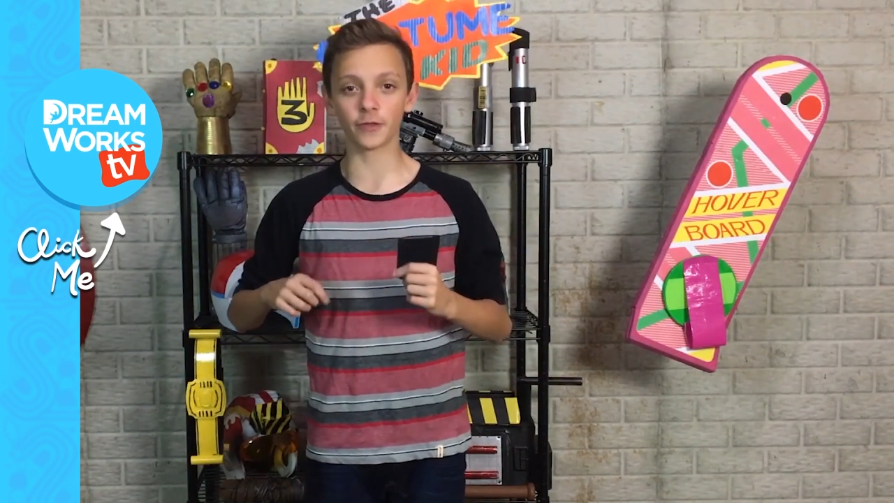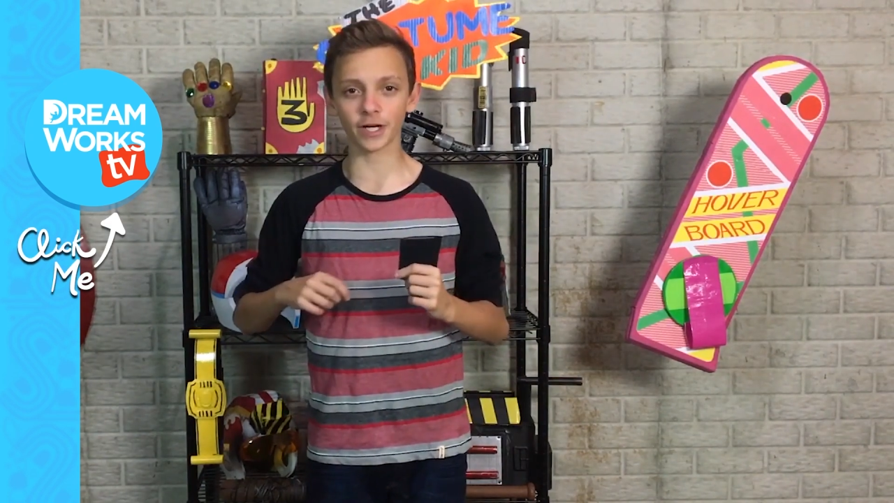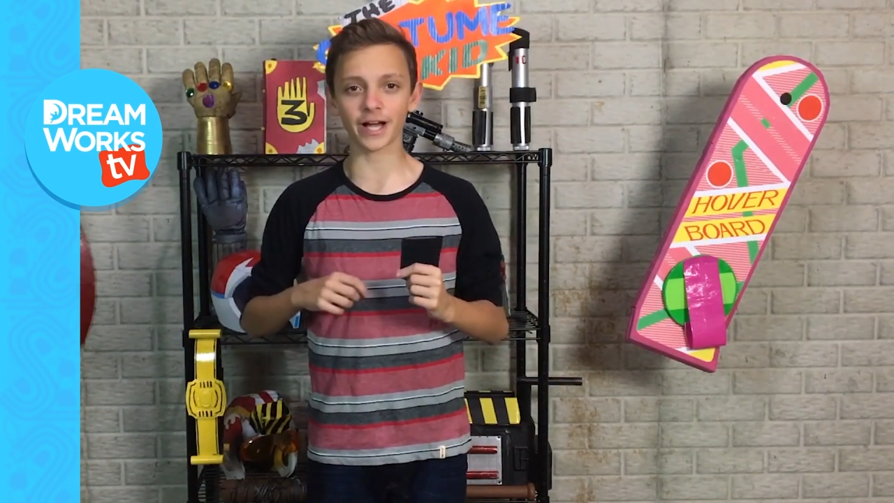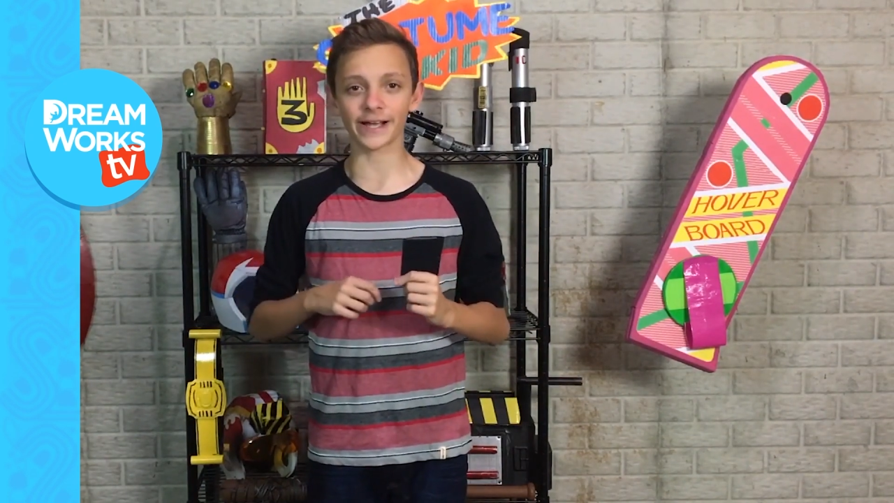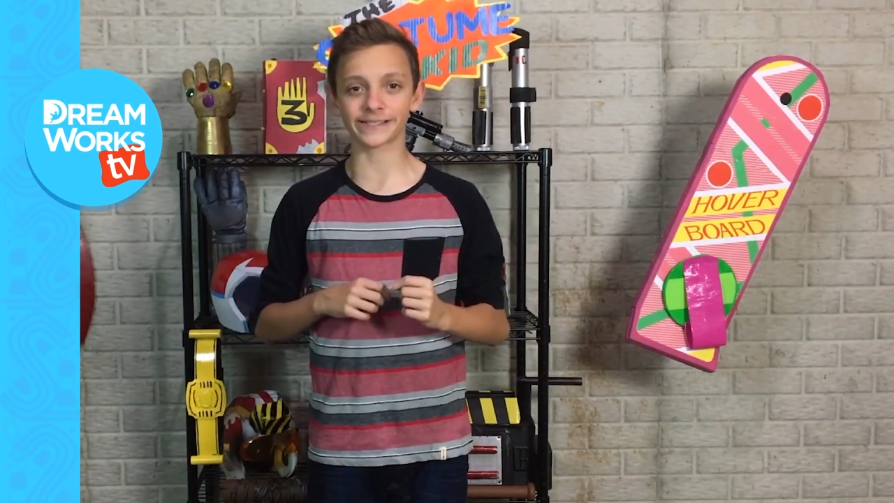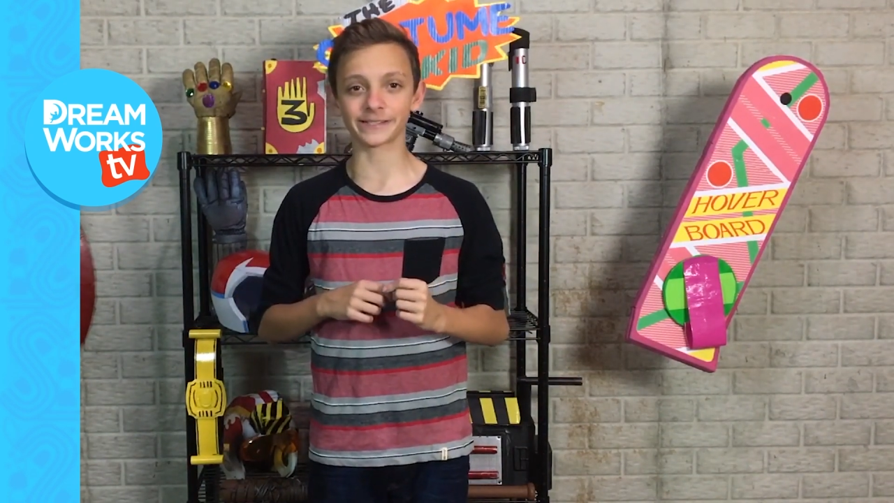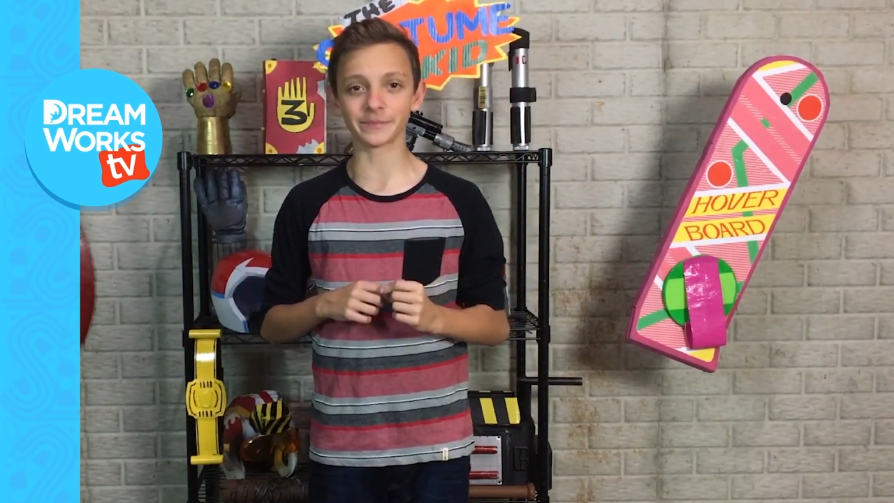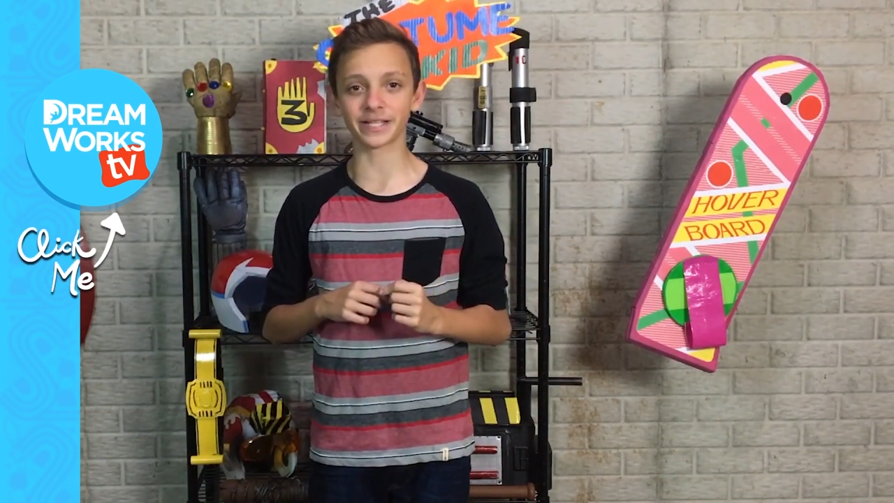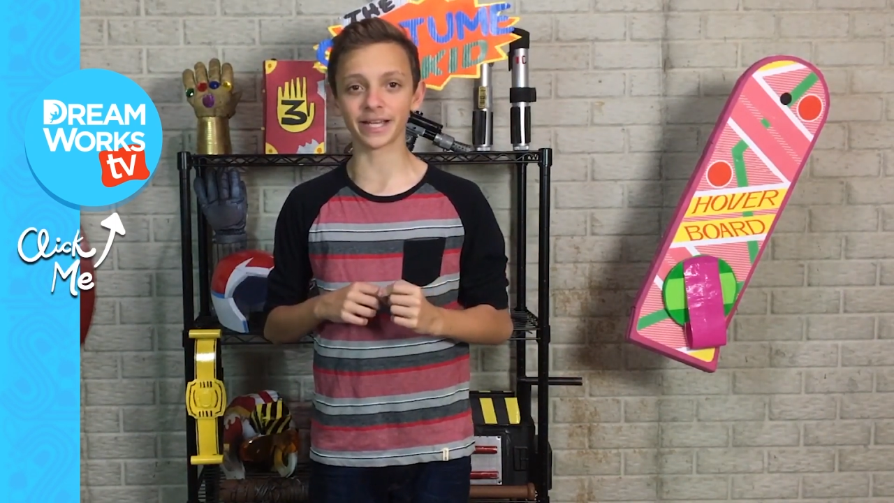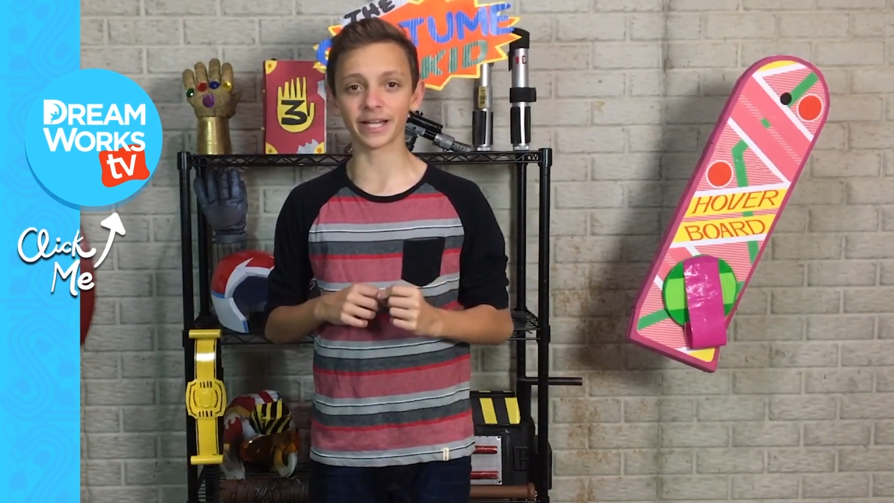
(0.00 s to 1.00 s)
The
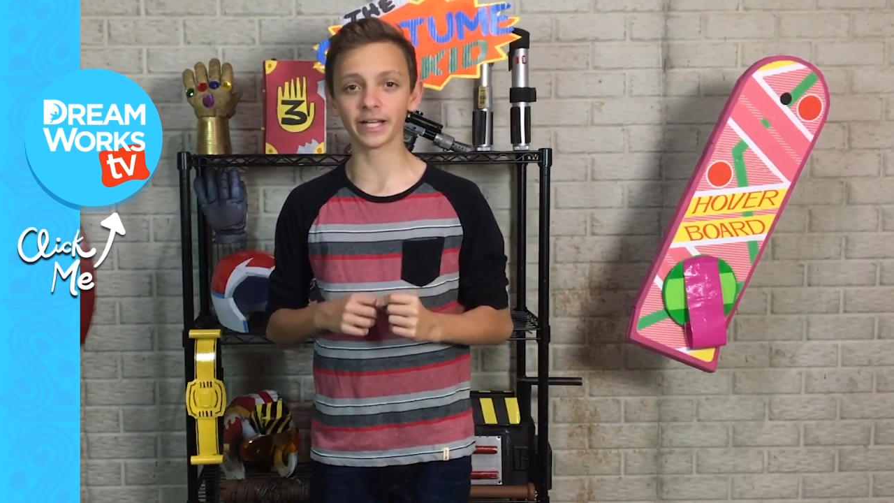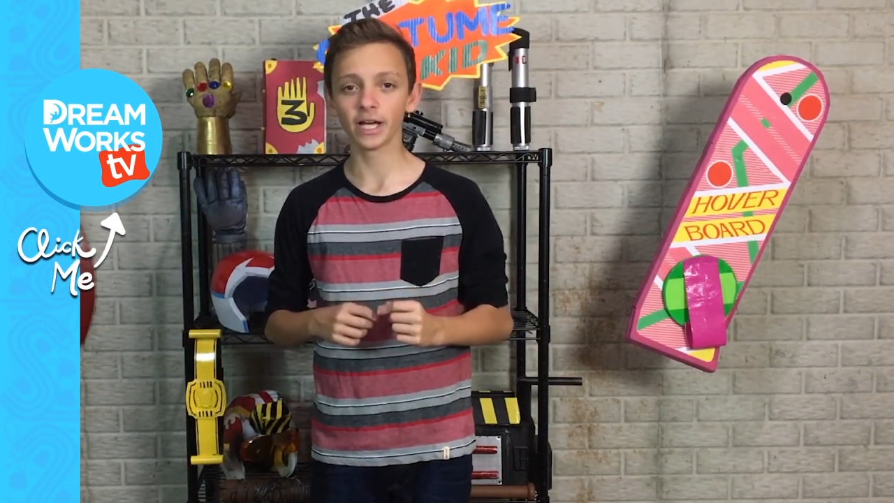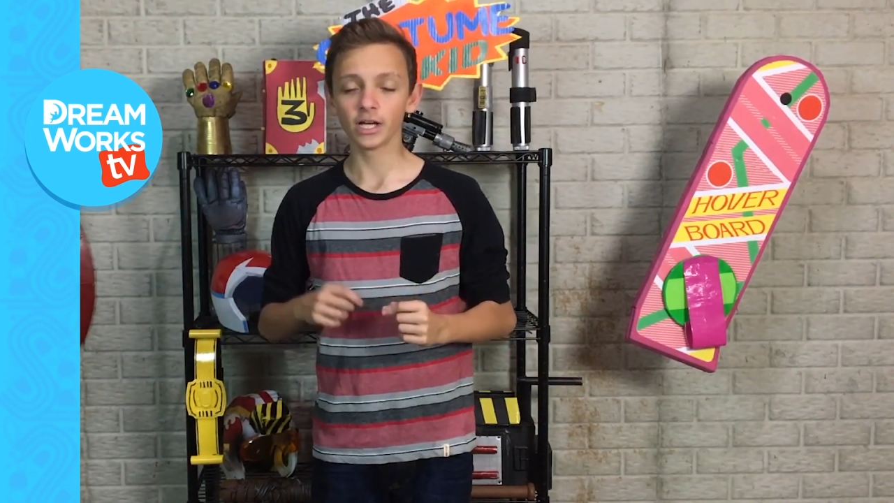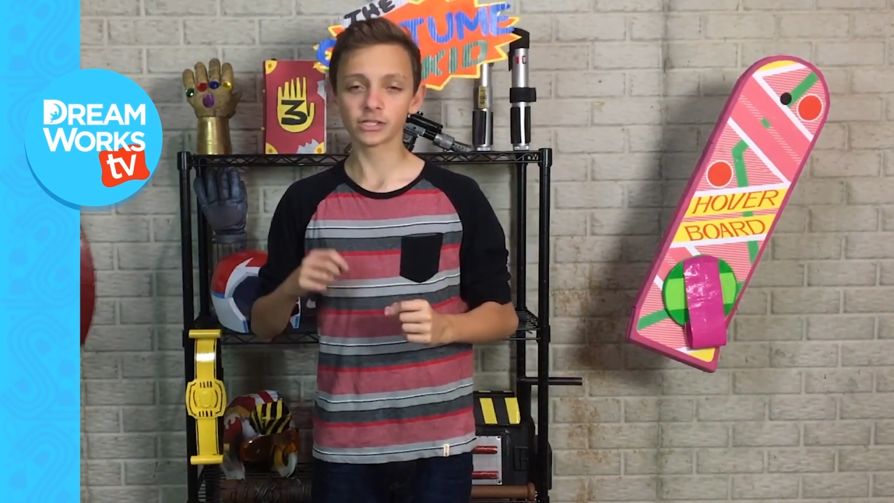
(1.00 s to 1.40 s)
Costume Kid,